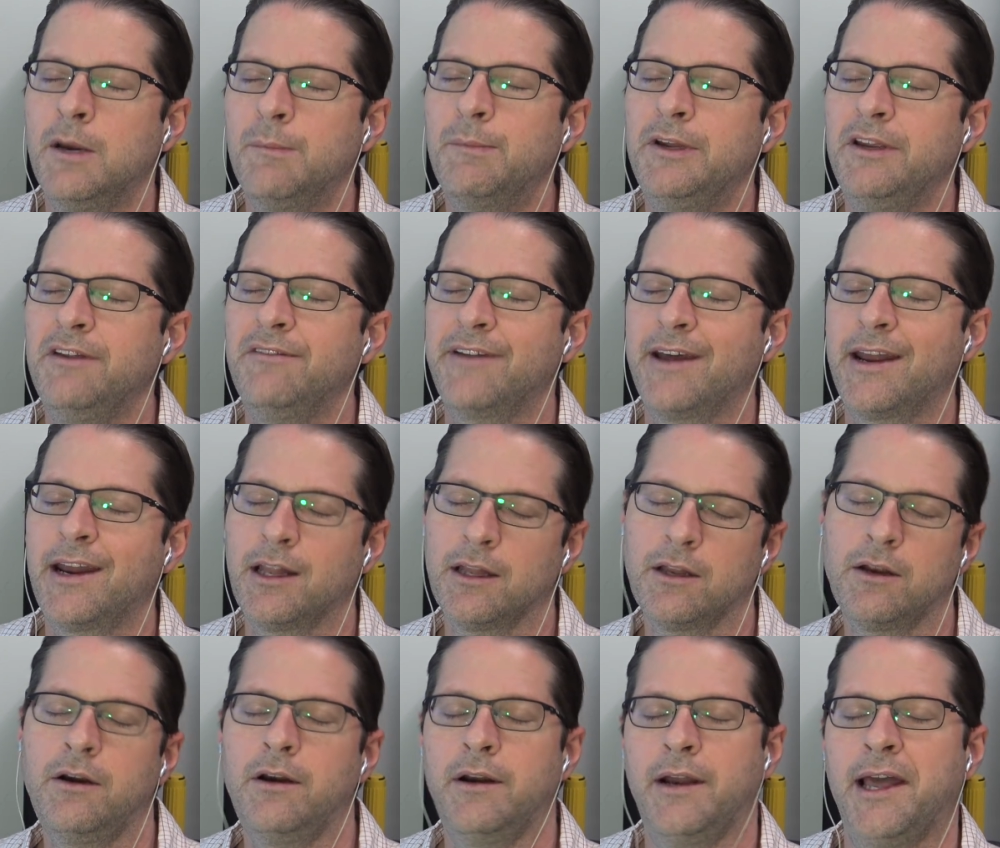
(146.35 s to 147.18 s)
but you've got to
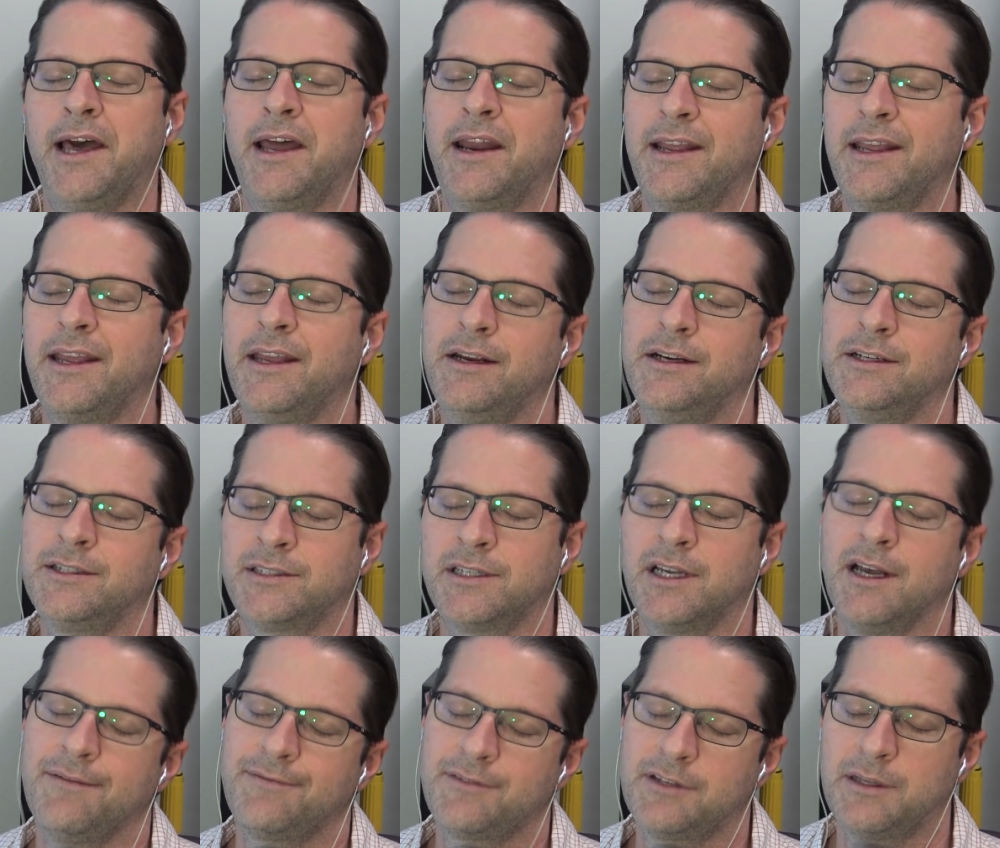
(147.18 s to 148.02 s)
learn how to get
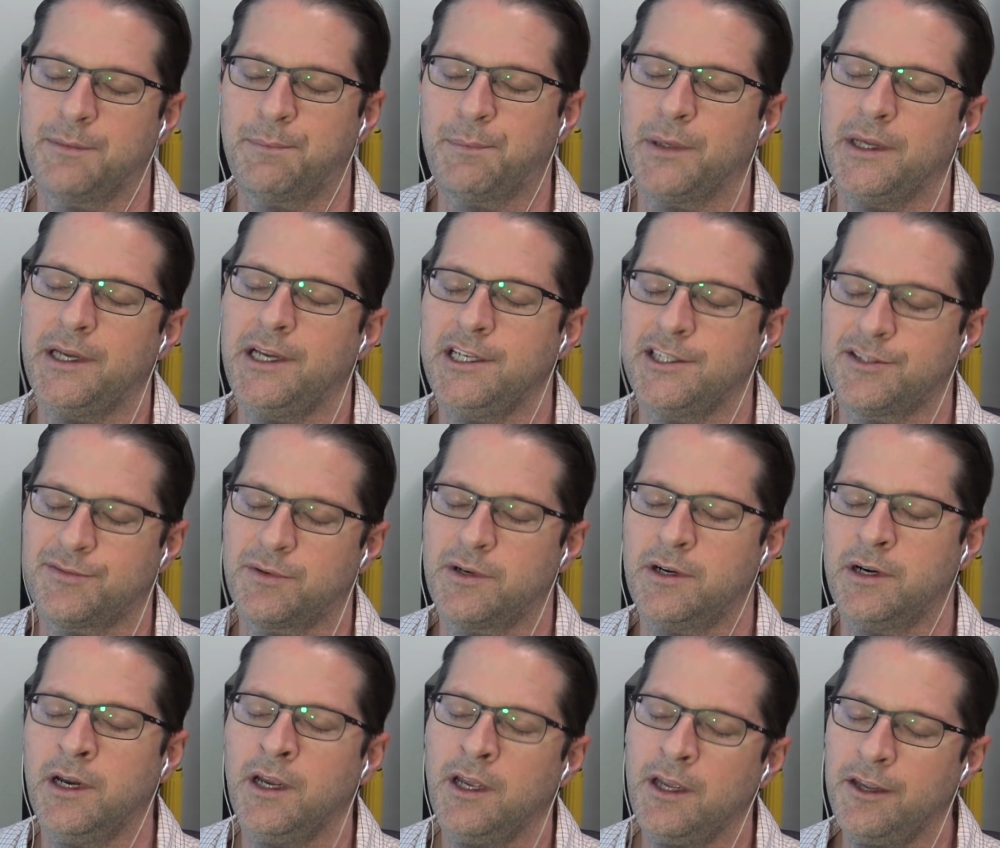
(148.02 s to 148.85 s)
yourself to the place
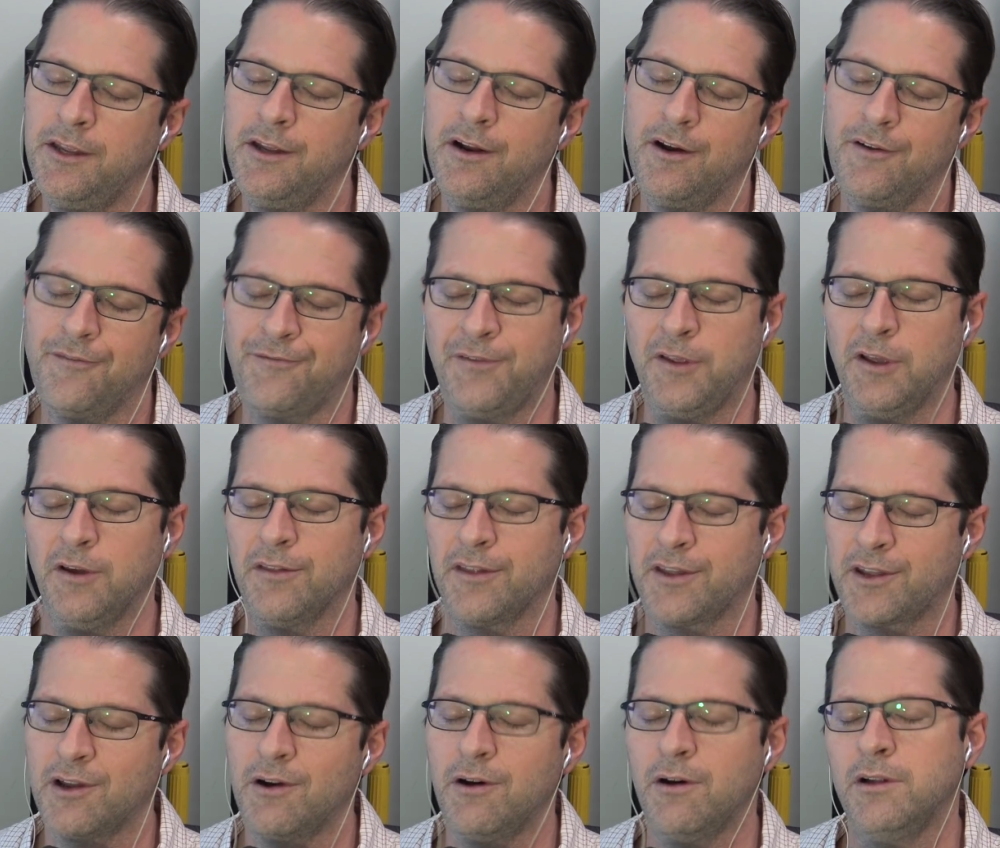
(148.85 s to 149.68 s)
where you don't feel
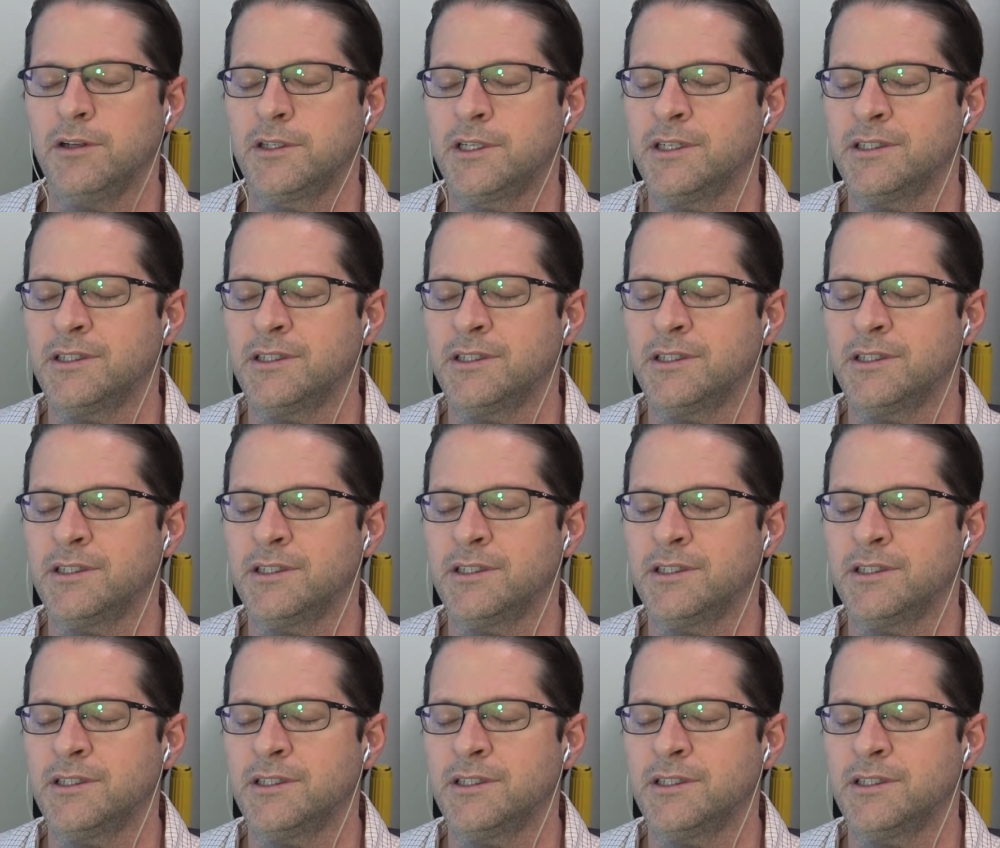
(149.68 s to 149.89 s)
the cold,